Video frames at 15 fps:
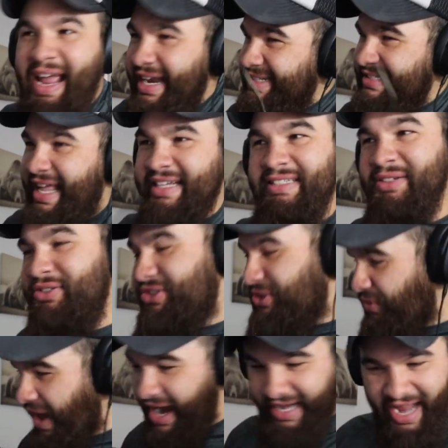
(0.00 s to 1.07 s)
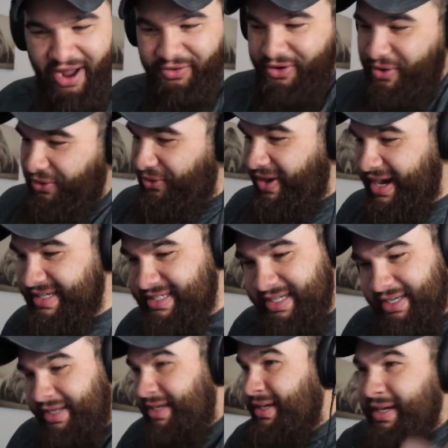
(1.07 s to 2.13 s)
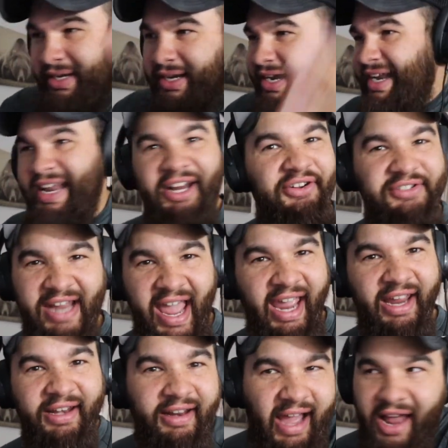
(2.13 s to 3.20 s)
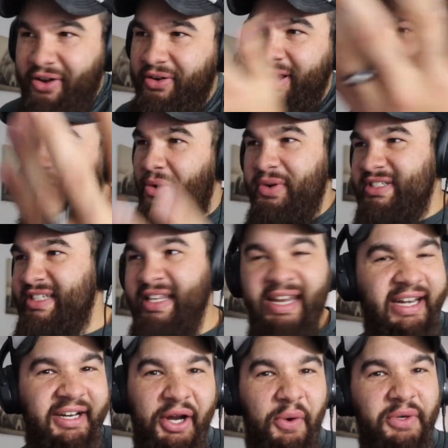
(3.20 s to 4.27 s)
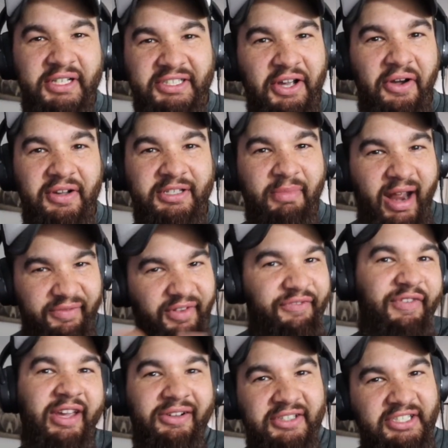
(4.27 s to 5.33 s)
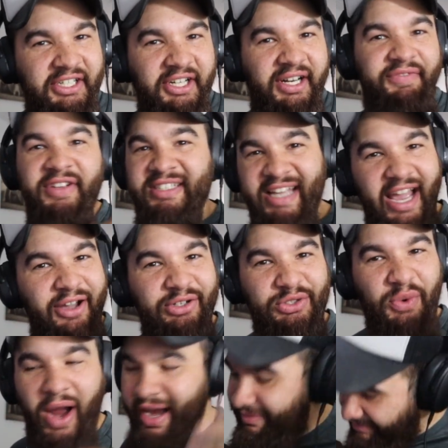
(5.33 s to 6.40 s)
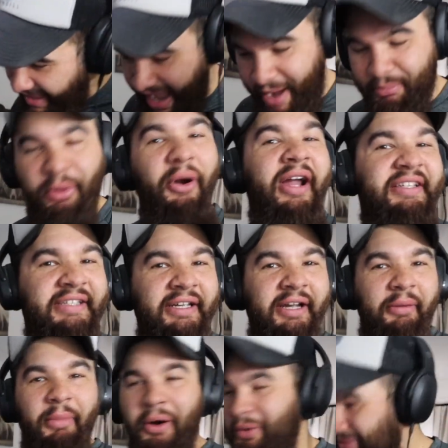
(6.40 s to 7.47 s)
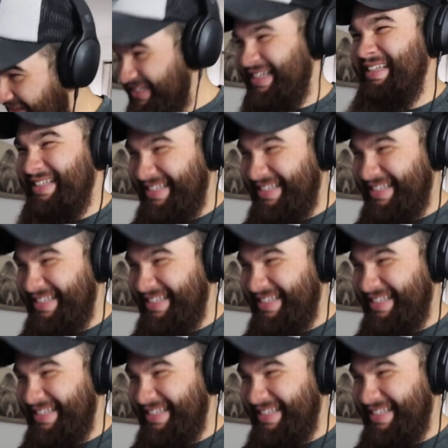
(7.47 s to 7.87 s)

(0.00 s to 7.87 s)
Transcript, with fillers: I just like to, to rock out, go crazy, and and entertain. I don't always need to know what the song is about. If it feels good, if it sounds right, I'm pressed. Come on.